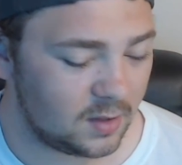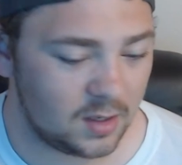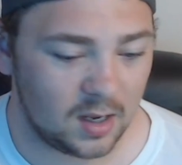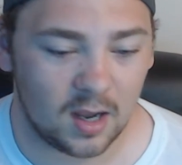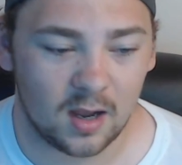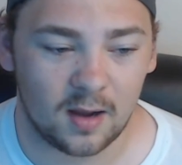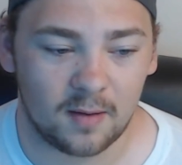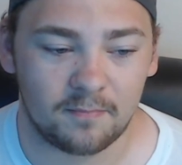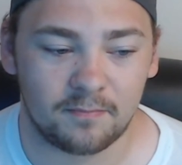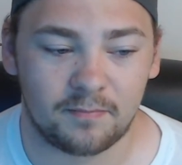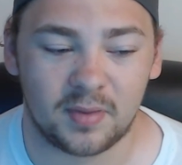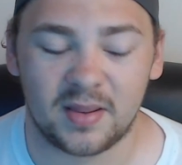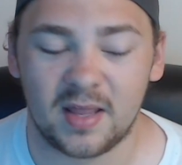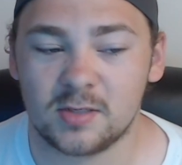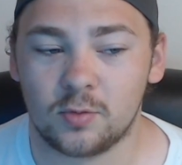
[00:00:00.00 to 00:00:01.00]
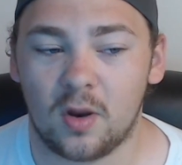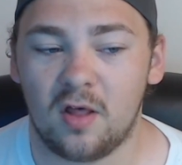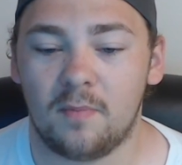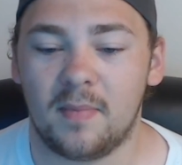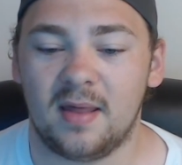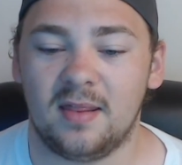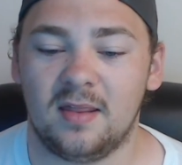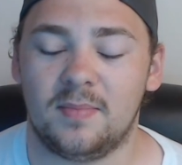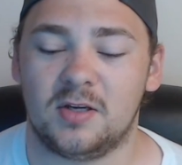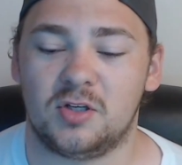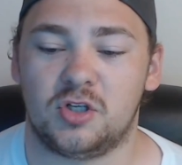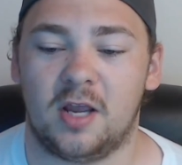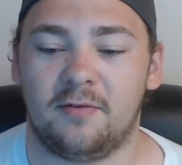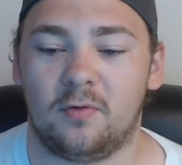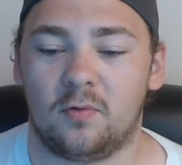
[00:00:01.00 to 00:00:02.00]
But that's what I'll mainly be
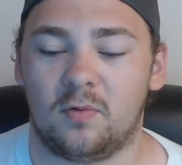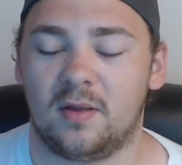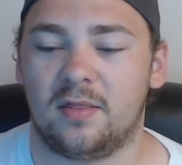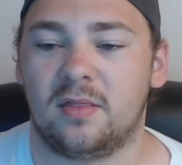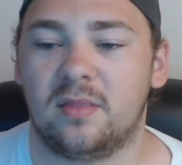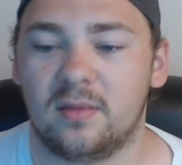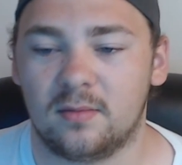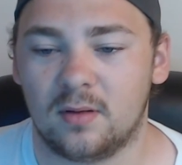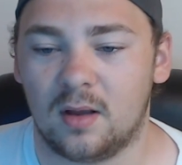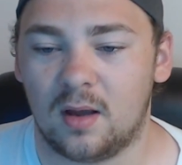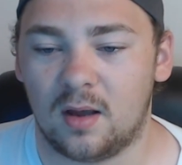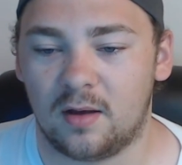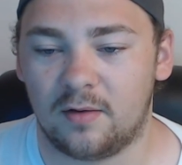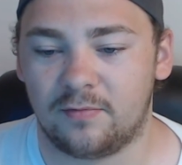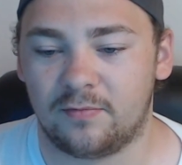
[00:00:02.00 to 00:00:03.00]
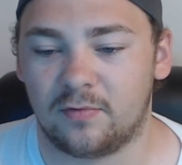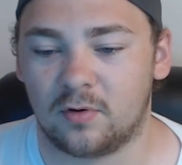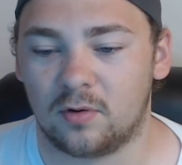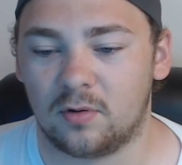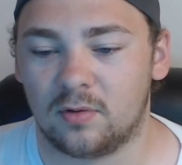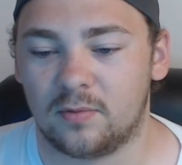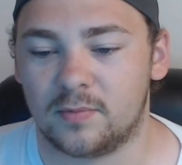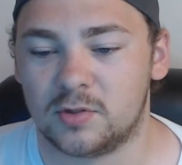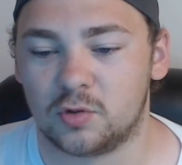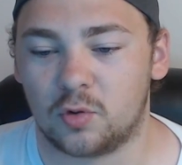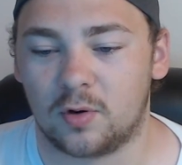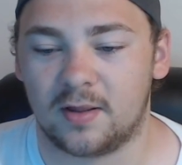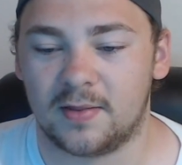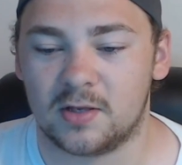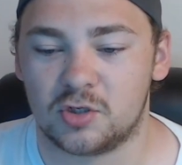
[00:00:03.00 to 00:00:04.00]
shaving with for the
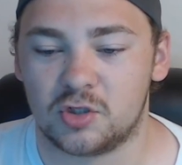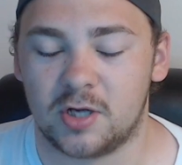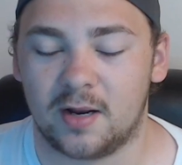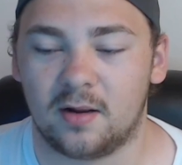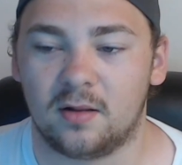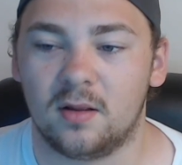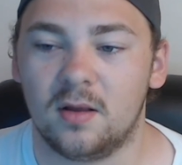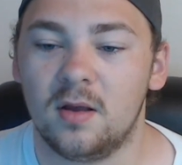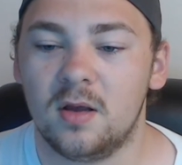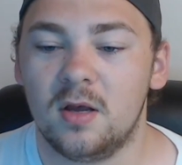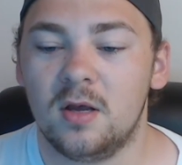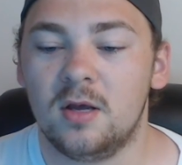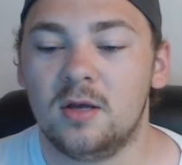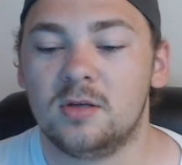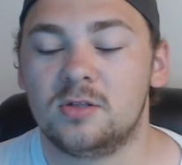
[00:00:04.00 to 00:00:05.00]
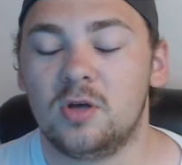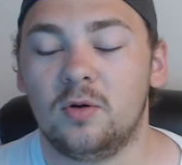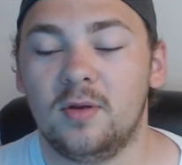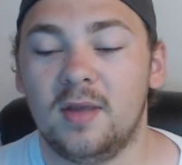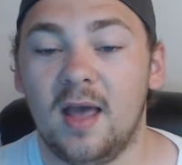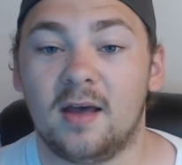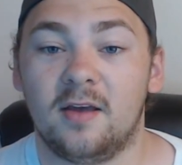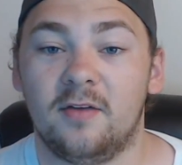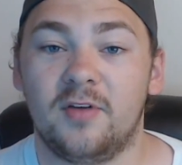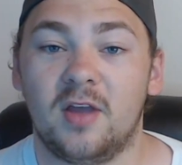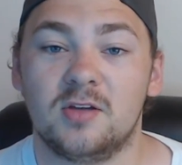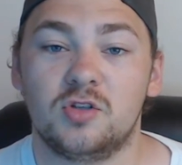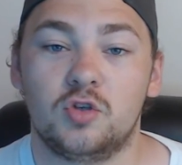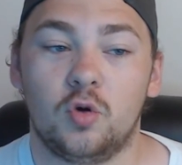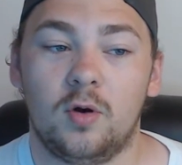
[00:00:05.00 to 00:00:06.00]
majority of this channel. So yeah, if you guys
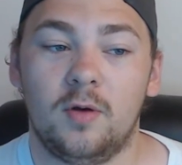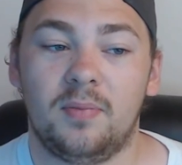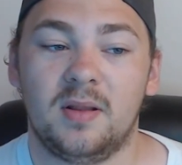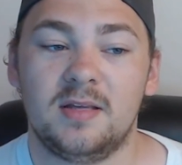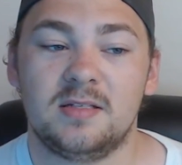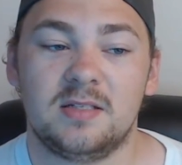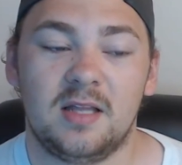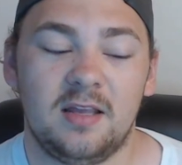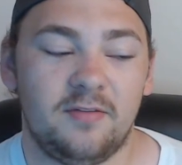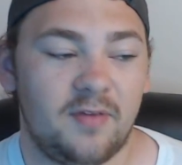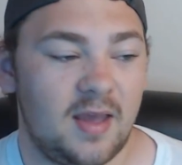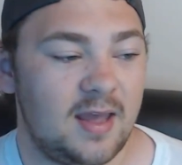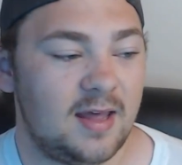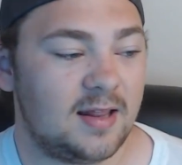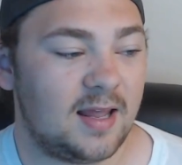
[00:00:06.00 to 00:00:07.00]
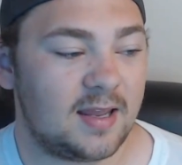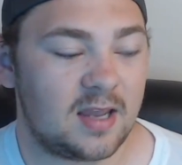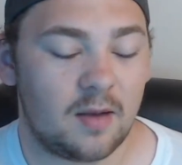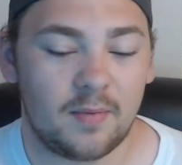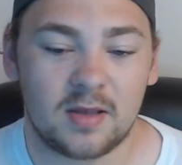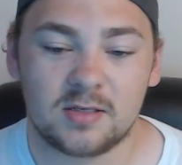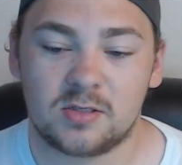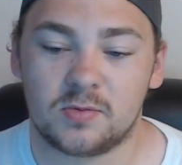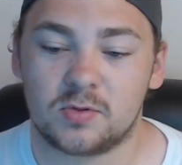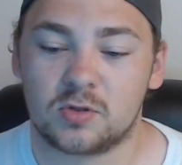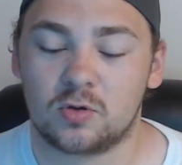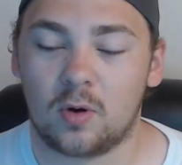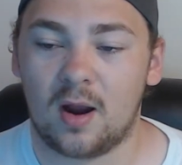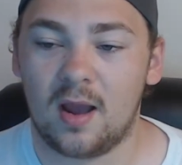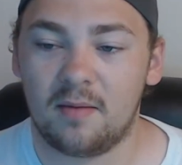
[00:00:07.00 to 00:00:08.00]
enjoy, please leave a like, comment, and
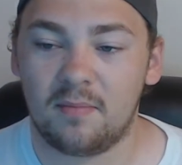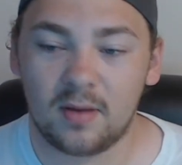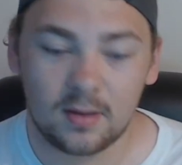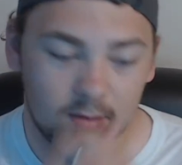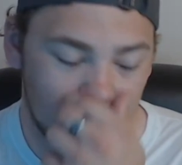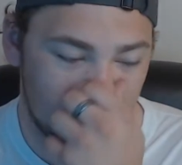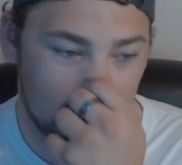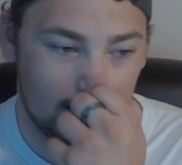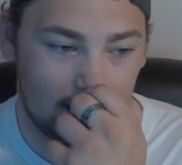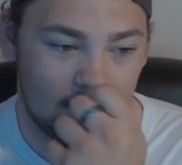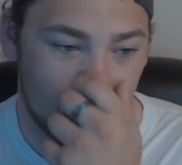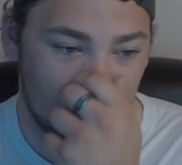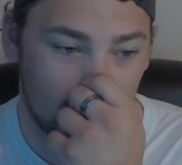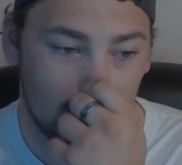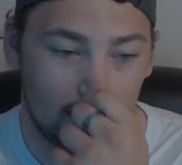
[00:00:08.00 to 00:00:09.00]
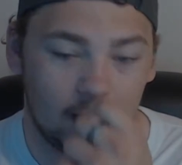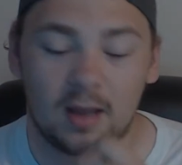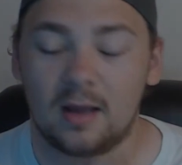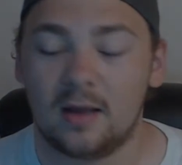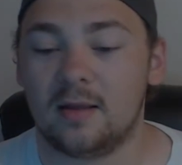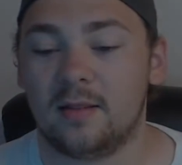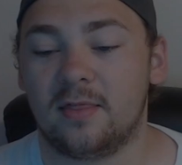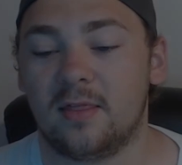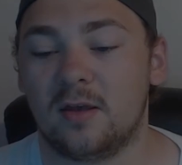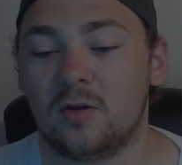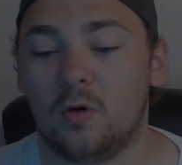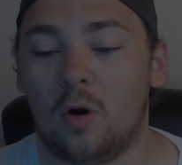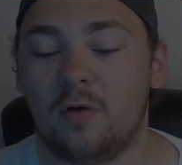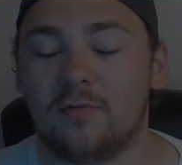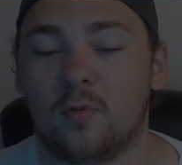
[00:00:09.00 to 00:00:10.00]
subscribe. Thank
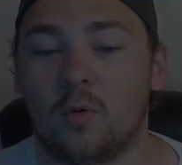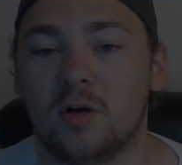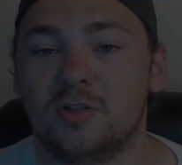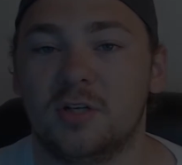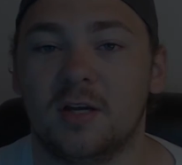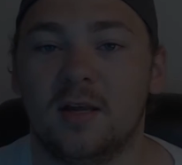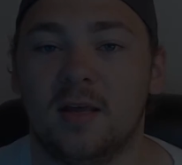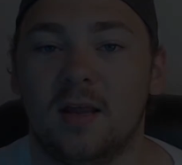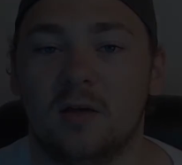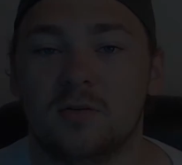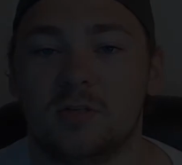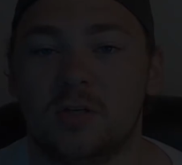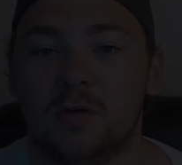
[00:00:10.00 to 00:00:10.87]
you all for watching. I'll see